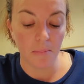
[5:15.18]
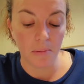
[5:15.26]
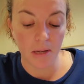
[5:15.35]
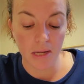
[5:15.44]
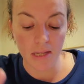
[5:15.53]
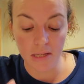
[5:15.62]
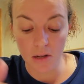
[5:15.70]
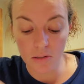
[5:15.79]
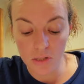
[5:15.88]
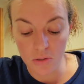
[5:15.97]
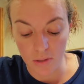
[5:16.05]
he
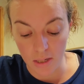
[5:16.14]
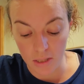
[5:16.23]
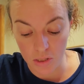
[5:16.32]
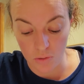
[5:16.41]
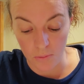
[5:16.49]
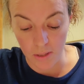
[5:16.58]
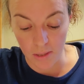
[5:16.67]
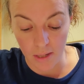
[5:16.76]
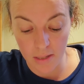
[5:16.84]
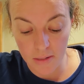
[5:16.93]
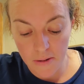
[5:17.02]
tells you that he's doing
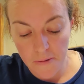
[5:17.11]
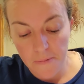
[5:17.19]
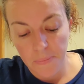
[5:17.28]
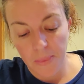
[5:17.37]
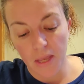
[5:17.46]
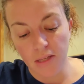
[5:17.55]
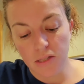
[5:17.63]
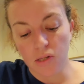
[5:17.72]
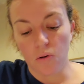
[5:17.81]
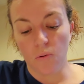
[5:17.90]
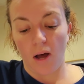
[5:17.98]
that. And
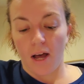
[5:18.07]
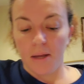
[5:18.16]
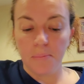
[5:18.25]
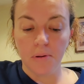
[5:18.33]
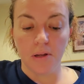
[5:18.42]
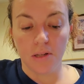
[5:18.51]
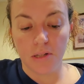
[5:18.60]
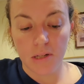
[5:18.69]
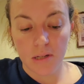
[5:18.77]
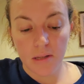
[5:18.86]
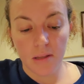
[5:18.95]
so like
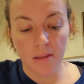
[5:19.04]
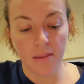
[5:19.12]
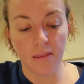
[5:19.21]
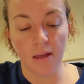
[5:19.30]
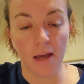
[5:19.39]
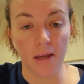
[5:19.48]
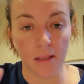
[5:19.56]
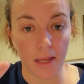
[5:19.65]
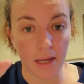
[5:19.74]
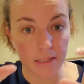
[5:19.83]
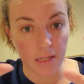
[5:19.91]

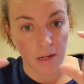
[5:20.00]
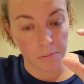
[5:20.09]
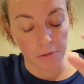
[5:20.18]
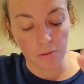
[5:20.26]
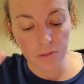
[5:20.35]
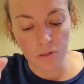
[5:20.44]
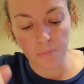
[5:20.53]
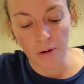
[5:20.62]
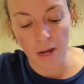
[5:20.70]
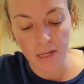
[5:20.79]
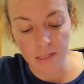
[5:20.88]
I said, I put those little
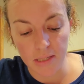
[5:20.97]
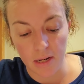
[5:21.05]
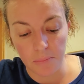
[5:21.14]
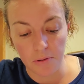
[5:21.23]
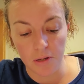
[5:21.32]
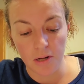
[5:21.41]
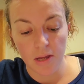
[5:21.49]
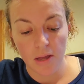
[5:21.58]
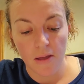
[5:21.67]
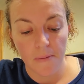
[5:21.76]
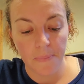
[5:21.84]
brackets, and I put
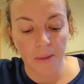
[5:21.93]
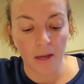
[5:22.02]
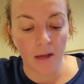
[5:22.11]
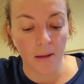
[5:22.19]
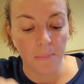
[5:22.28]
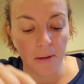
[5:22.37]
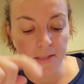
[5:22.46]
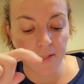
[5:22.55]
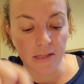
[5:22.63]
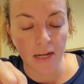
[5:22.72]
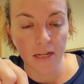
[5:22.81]
a
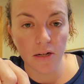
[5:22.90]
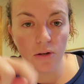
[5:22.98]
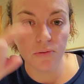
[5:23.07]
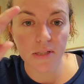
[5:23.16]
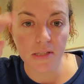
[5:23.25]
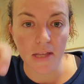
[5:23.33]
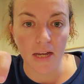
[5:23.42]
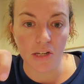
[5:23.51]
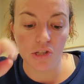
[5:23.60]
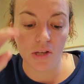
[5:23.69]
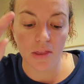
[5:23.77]
side note
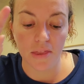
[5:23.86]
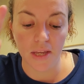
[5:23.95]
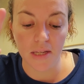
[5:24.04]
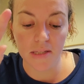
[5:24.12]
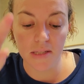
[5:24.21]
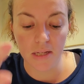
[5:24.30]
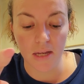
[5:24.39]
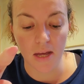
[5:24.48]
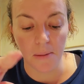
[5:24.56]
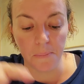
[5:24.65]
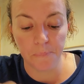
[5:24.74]
/ things to
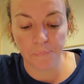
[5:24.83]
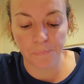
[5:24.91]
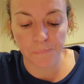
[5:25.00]
come.